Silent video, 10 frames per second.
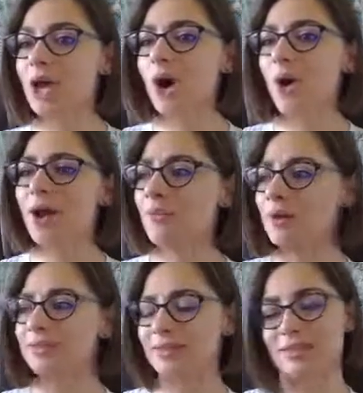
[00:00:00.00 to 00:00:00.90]
oh, I
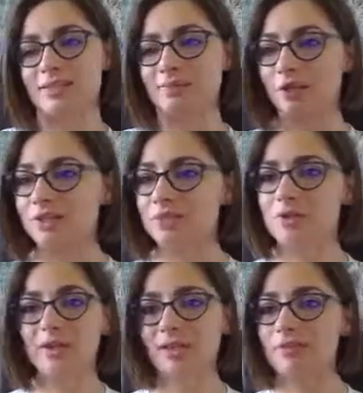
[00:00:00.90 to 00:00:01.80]
want this purse
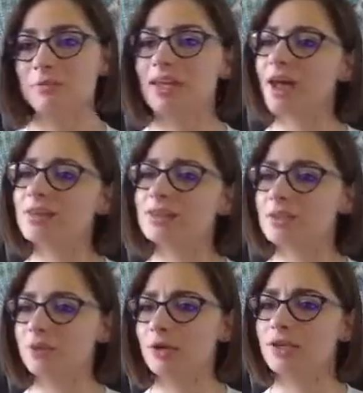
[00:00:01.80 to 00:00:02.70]
because everybody has
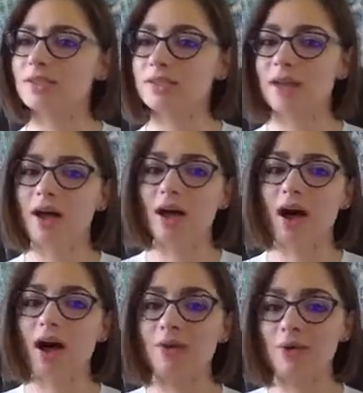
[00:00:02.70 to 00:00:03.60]
this purse.
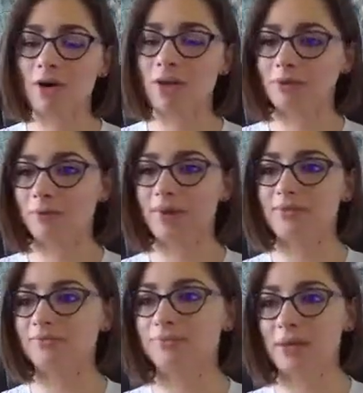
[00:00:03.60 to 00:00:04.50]
I want a white
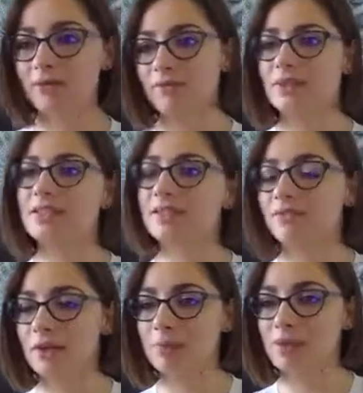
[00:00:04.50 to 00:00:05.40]
picket fence and a
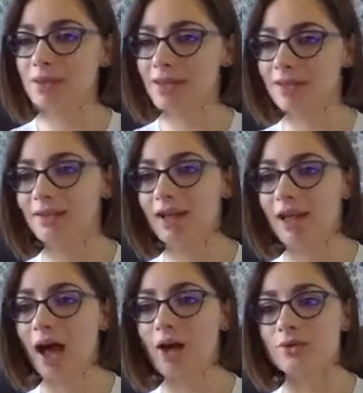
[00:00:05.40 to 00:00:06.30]
family in
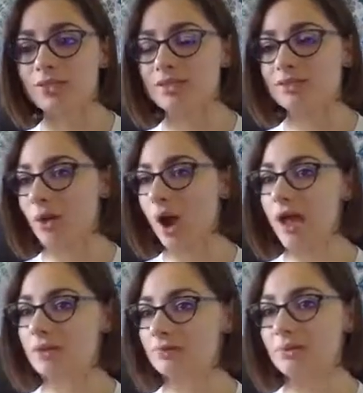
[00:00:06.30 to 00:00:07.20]
a house, and so
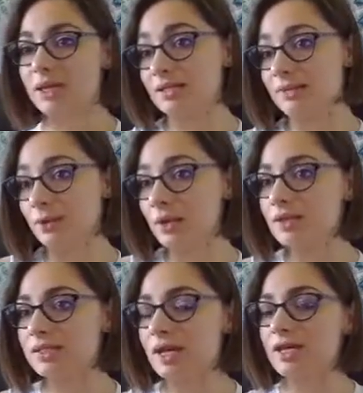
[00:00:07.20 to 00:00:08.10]
because everyone
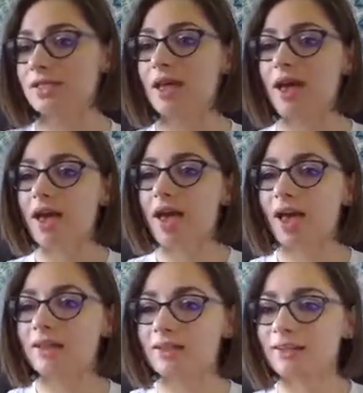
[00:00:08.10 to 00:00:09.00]
else does.
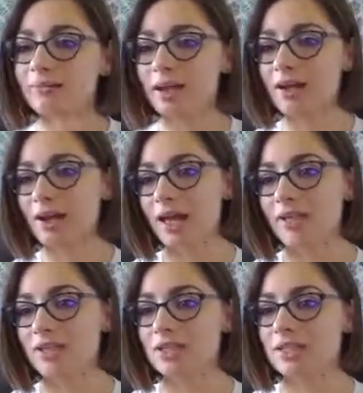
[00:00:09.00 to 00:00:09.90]
And that might not
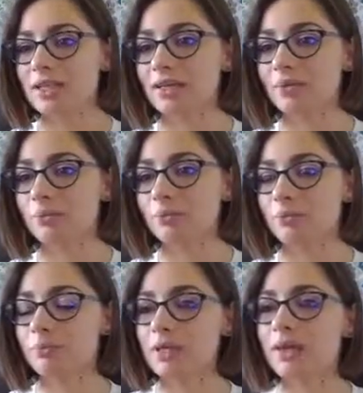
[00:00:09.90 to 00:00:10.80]
actually
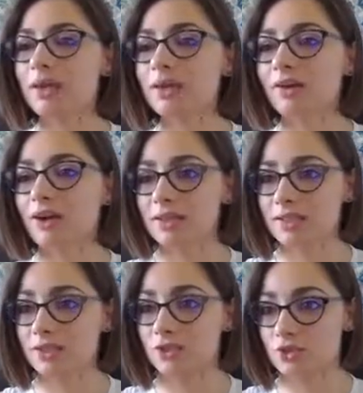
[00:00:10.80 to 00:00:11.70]
be
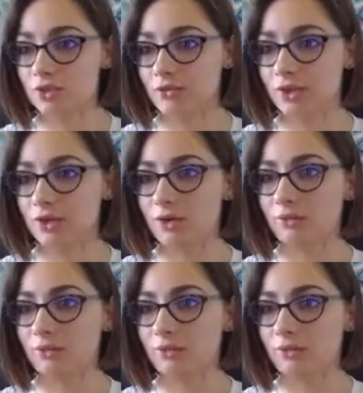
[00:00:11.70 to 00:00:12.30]
authentic and true for you.